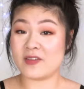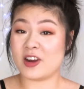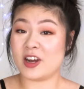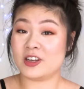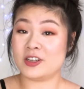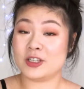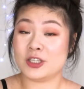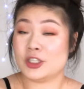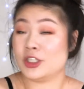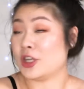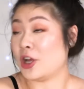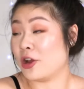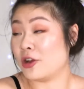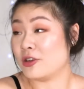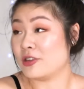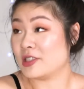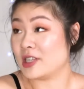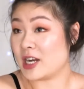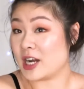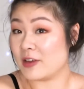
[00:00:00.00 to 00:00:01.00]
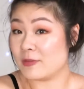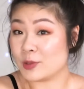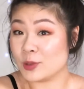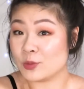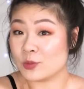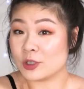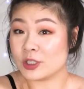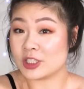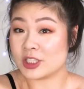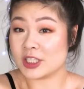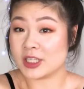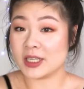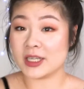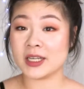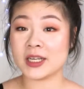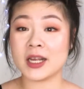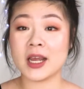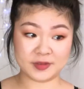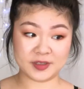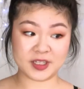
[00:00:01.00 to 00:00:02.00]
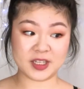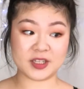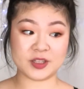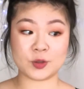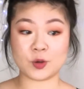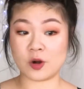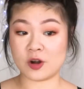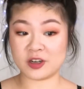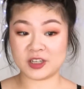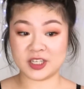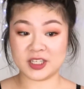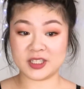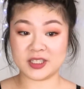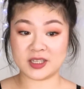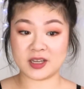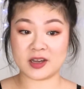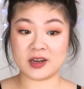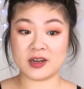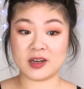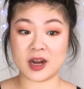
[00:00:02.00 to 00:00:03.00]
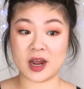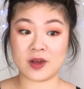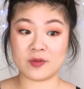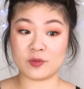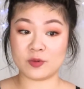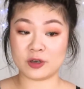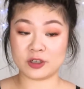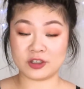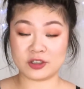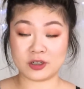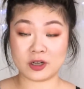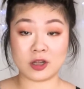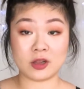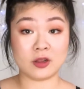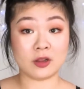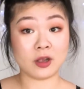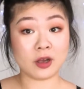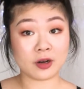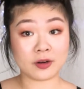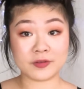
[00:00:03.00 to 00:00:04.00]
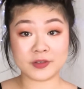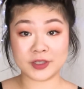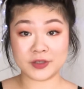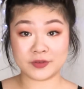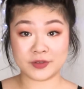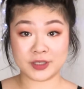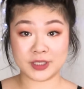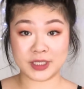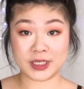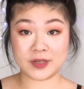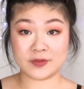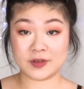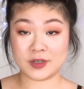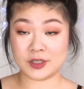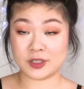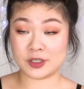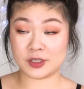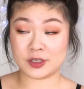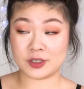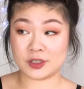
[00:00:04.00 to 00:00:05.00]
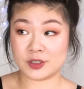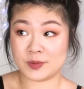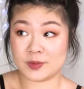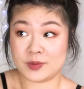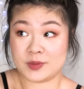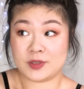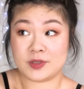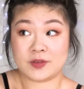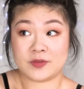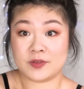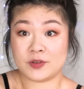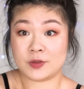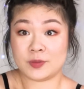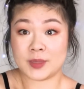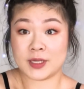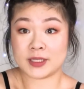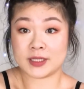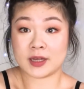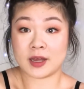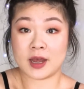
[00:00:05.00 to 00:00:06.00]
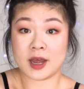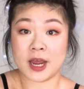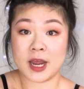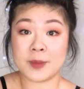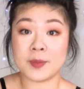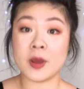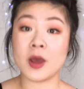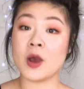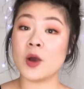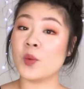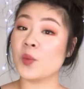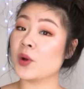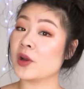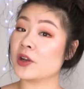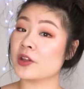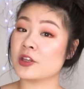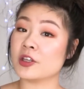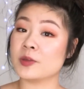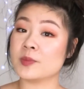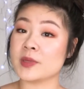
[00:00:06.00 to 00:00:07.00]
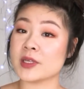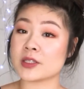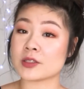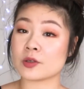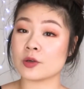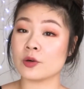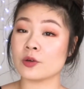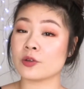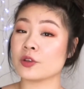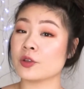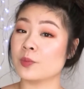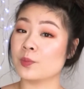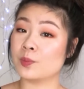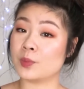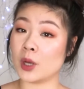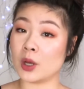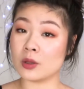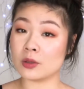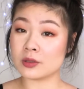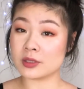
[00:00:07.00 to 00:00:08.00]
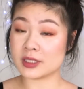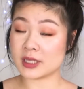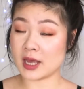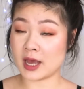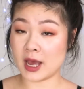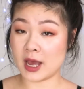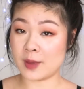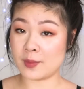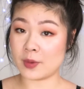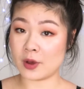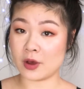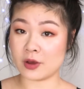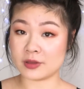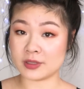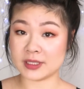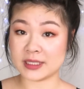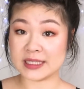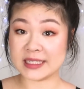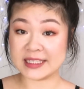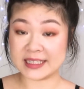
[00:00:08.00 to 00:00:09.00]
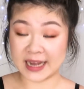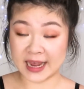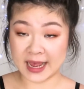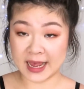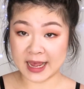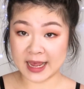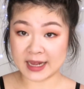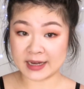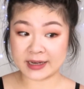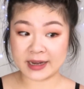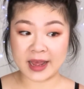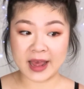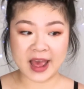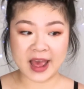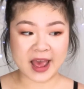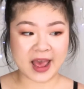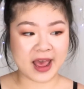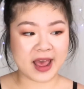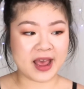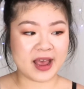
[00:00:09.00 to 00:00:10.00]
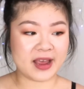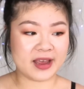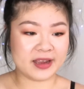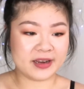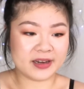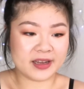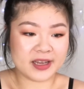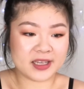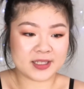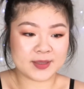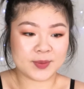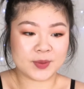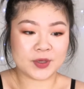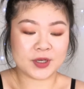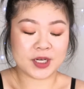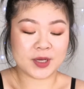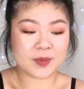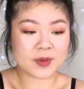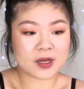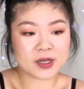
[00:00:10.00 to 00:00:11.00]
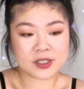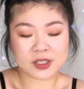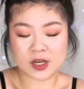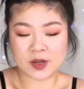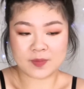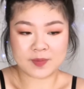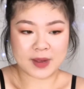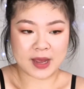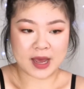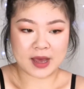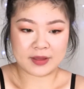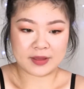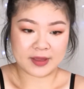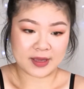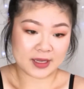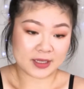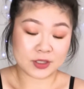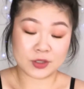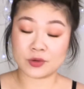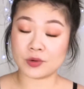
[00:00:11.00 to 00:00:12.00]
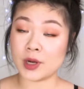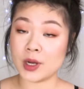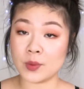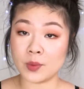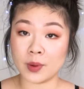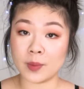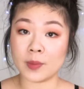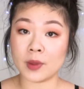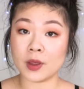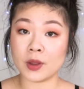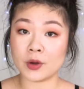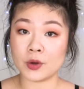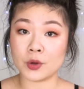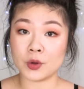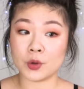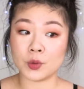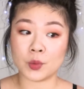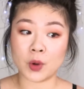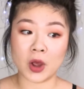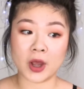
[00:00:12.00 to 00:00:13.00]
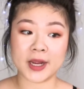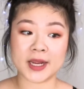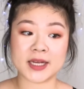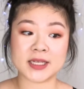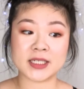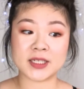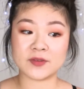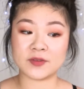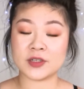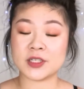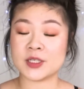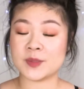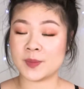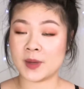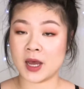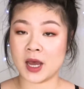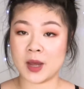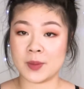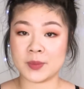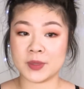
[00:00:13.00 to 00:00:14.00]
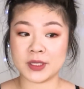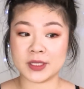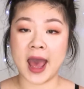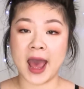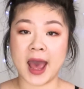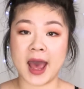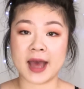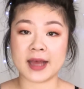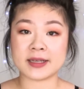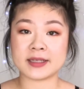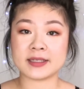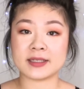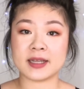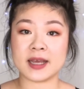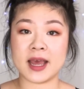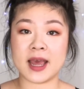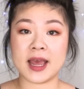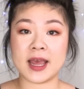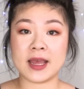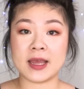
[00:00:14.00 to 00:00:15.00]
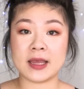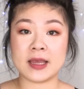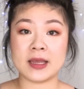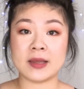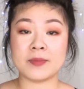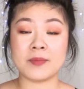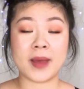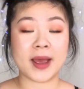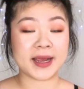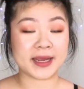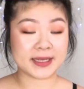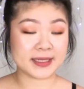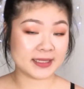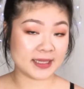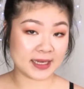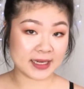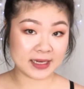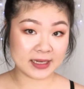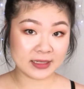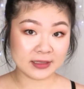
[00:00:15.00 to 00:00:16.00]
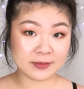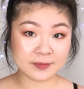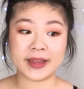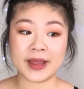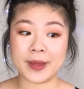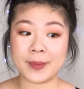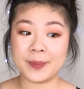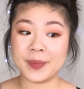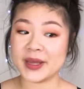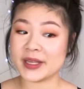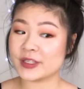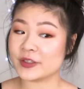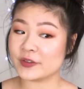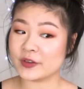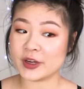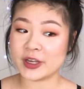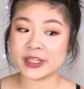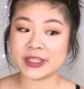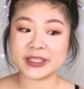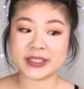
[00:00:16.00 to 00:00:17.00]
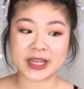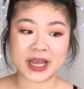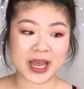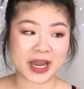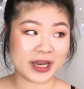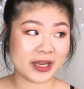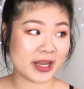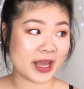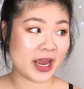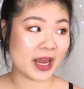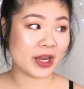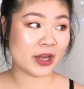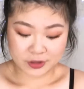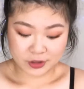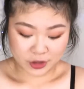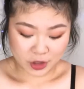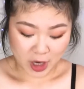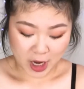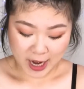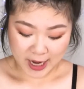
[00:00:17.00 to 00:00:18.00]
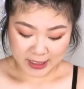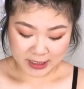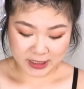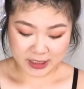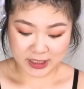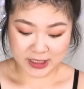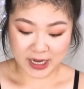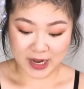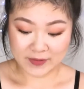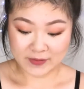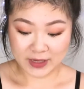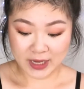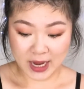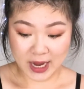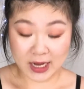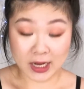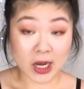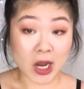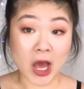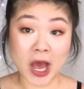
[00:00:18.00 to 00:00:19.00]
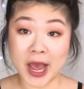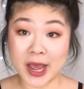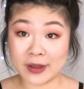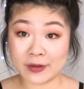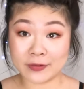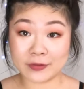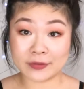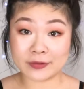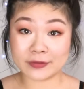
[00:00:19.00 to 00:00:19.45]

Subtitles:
are actually shows that I've been watching. Since quarantine started, I've watched a lot of different TV shows to fill my time. One of them is called The Bold Type on Stan. And it's pretty much about these three women who work in different departments at a magazine. They're best friends and they try to navigate life